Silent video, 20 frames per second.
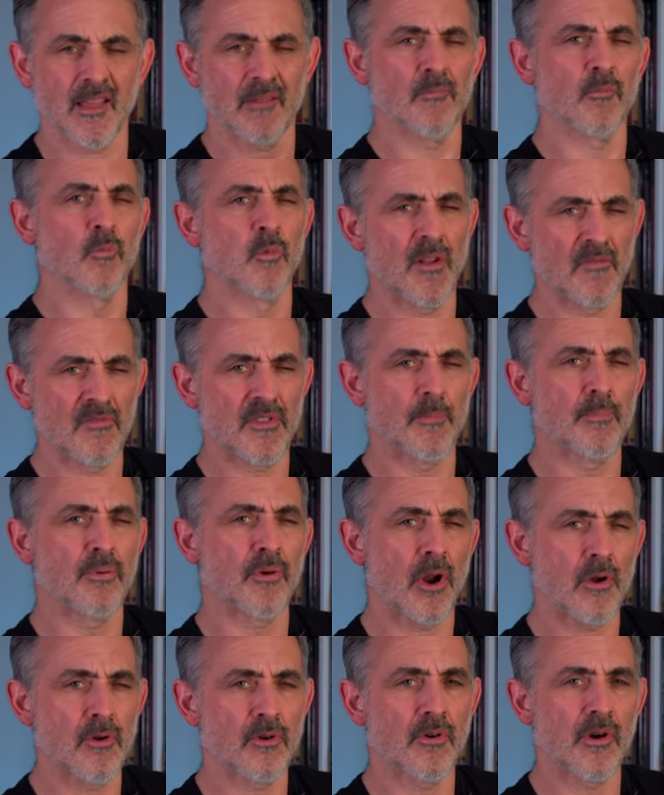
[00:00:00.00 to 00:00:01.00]
with the
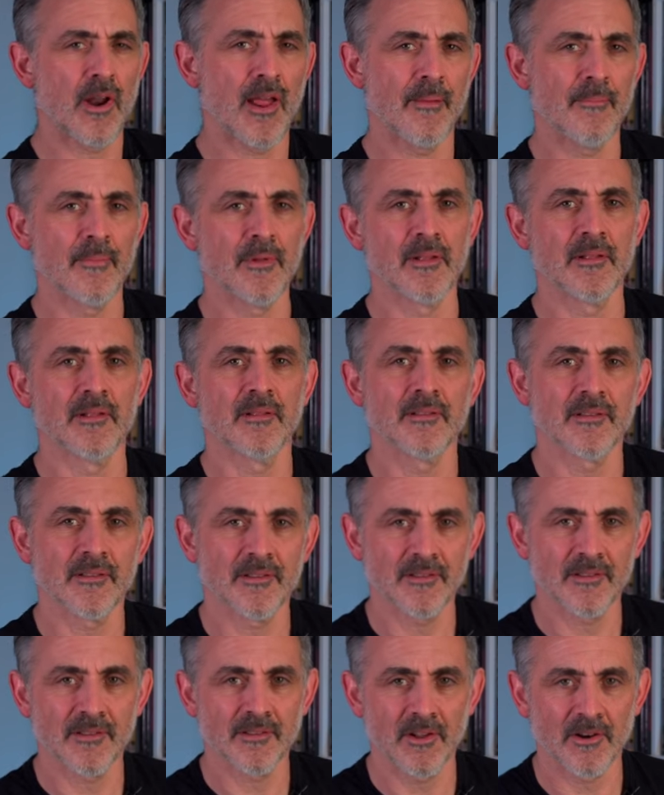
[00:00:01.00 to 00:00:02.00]
program
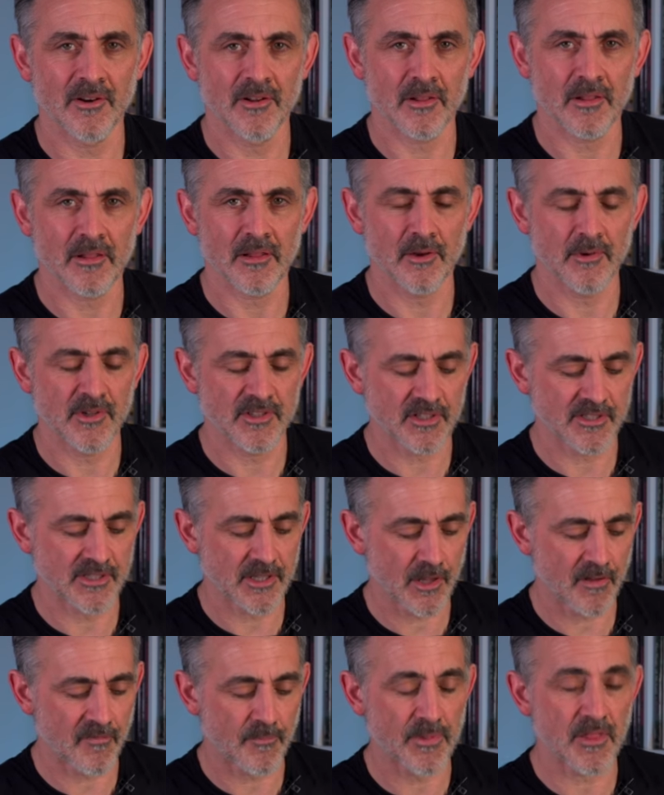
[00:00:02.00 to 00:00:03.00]
kind of series of
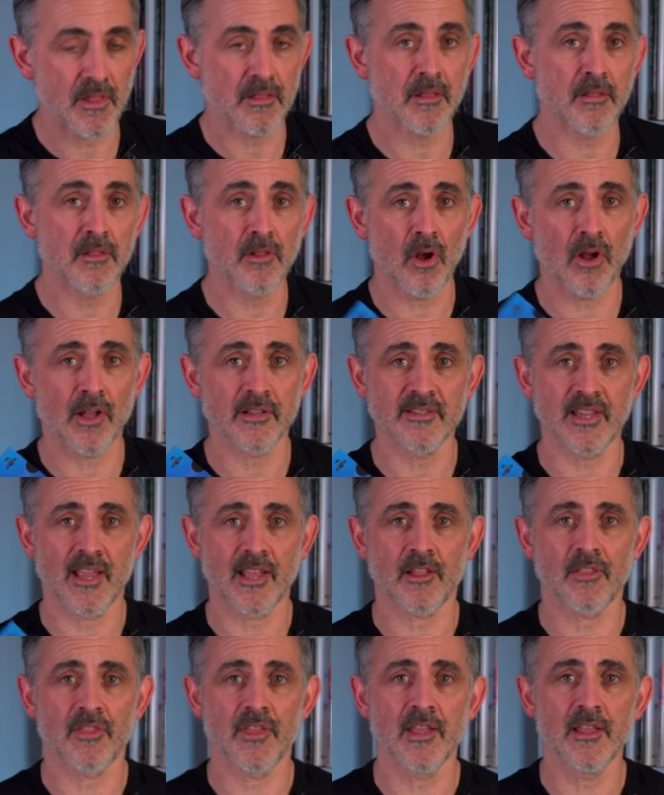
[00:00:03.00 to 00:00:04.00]
stuff. But this is not a
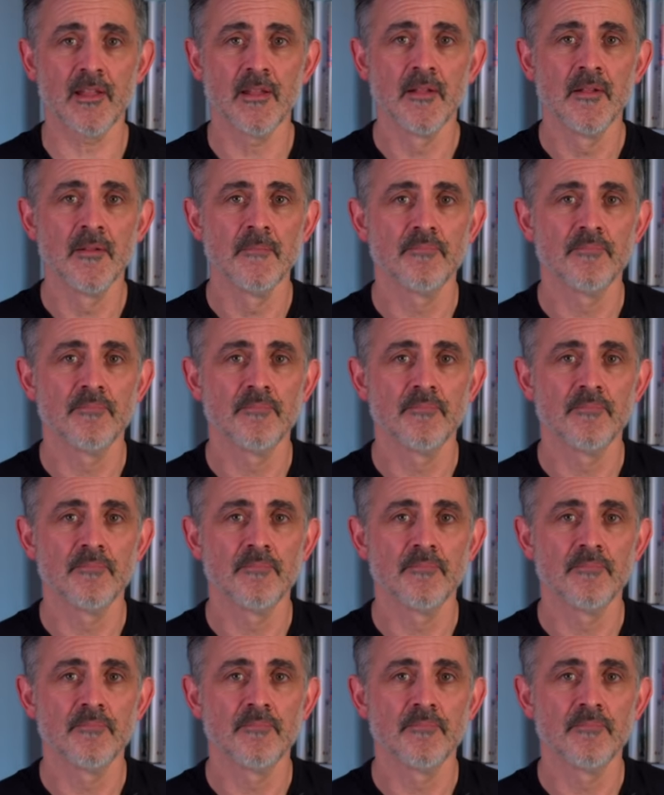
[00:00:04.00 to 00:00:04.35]
tech thing.